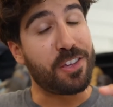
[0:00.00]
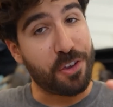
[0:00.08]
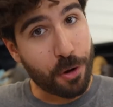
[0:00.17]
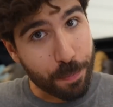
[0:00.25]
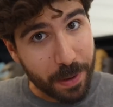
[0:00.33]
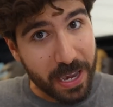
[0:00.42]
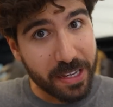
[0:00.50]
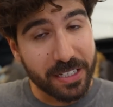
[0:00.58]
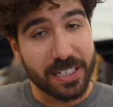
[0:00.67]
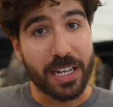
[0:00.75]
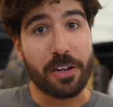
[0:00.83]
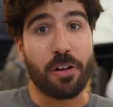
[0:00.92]
your
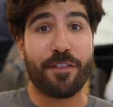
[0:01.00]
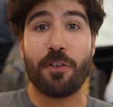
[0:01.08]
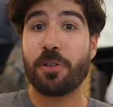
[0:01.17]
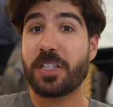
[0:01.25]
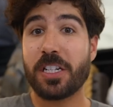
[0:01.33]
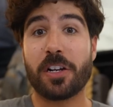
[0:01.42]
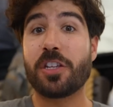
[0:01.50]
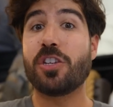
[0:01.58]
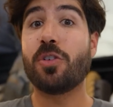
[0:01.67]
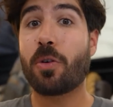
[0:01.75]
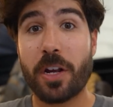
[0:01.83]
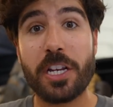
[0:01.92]
pace and you're focusing on
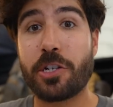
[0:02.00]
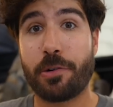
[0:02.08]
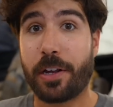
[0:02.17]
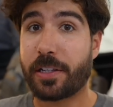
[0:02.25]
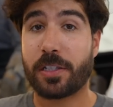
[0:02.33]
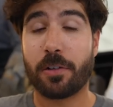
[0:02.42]
your interests.